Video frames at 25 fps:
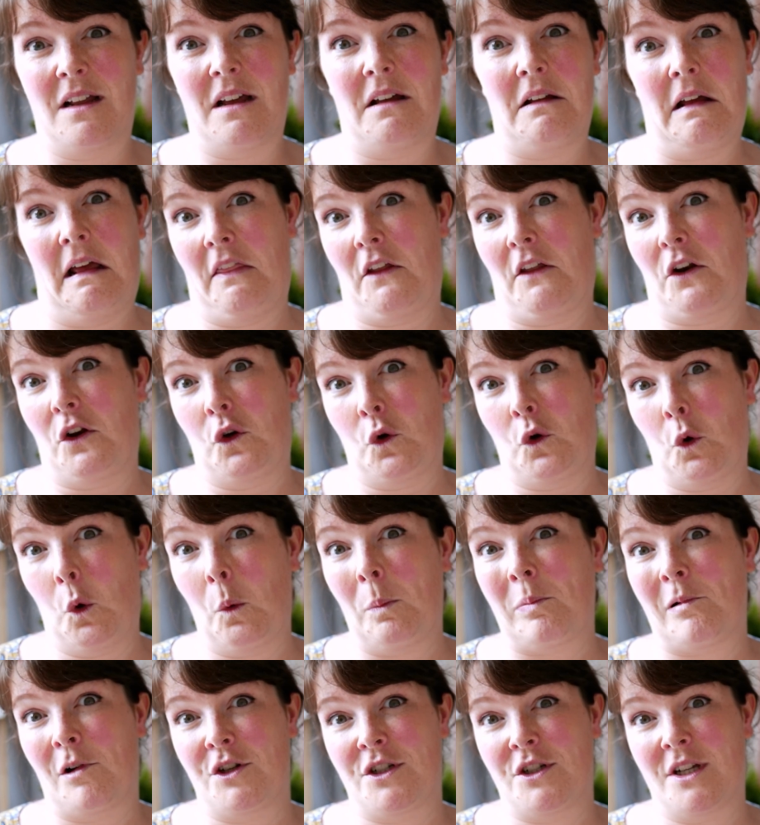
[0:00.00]
either no
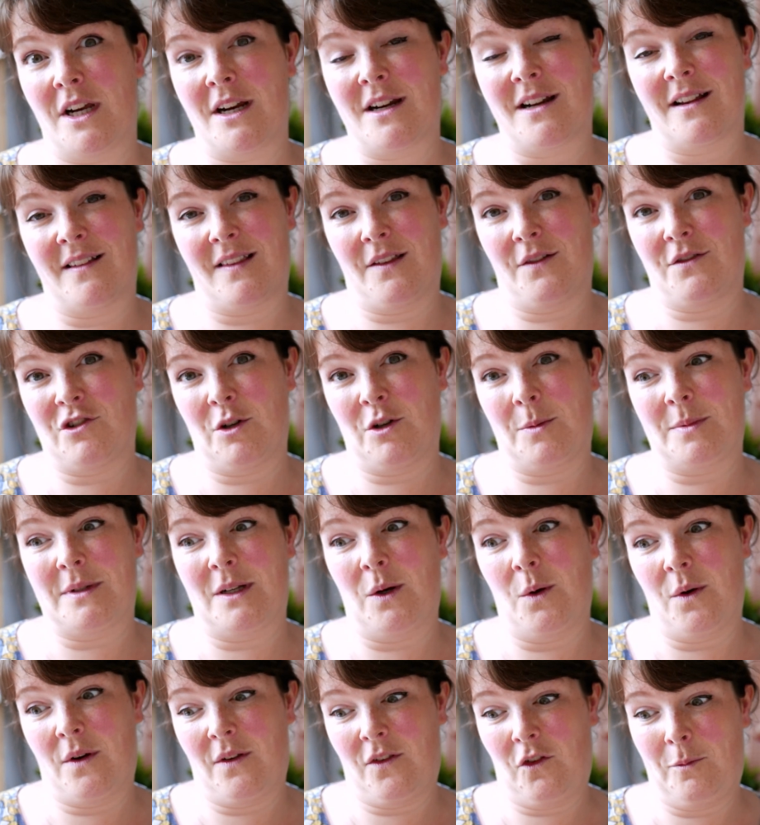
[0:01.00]
project because they've dropped
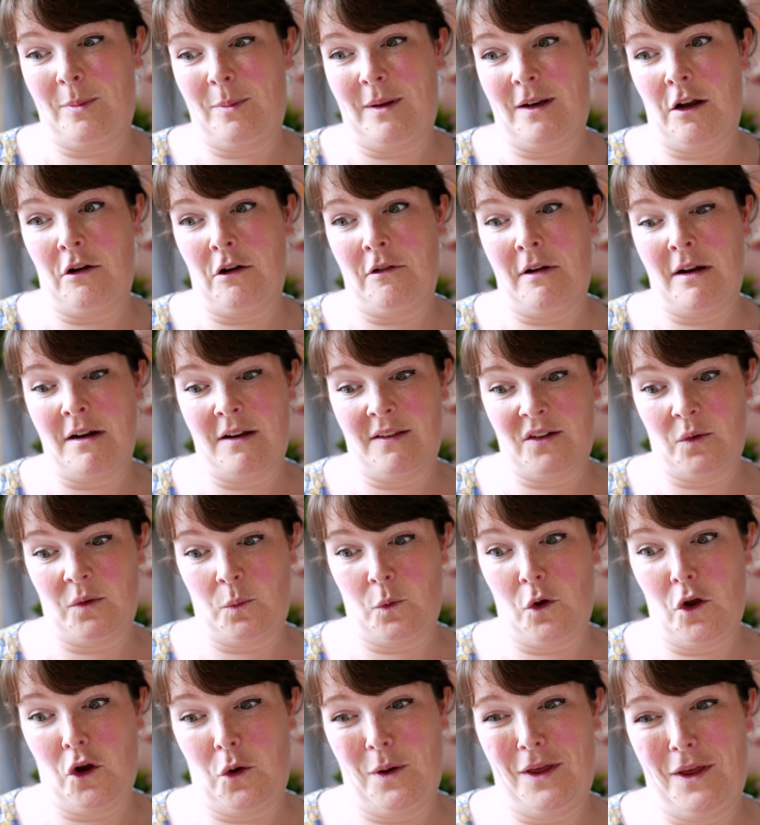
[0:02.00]
out because you've been horrendous to
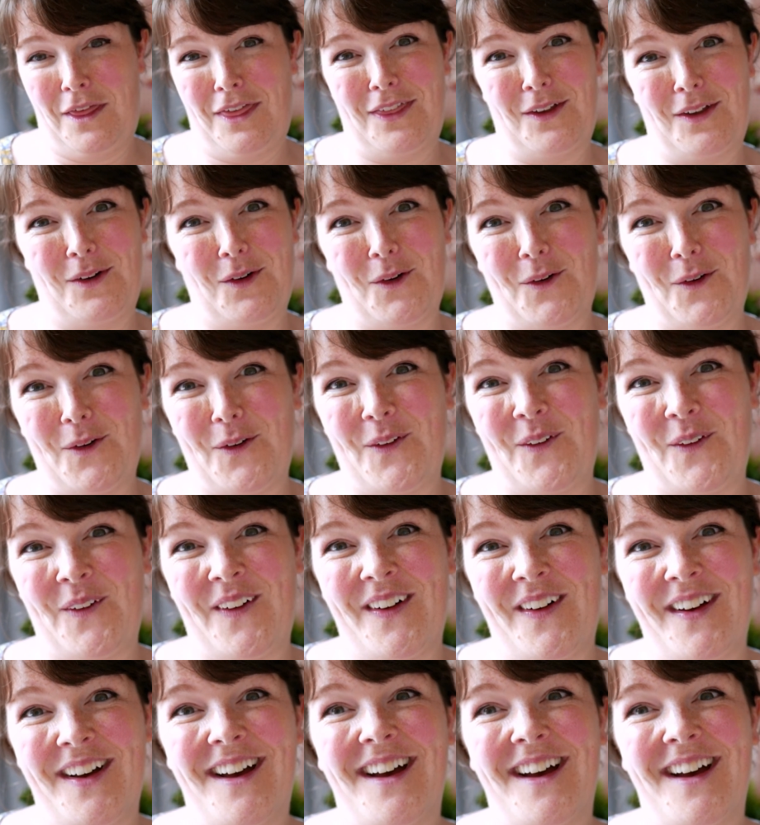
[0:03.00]
work with, or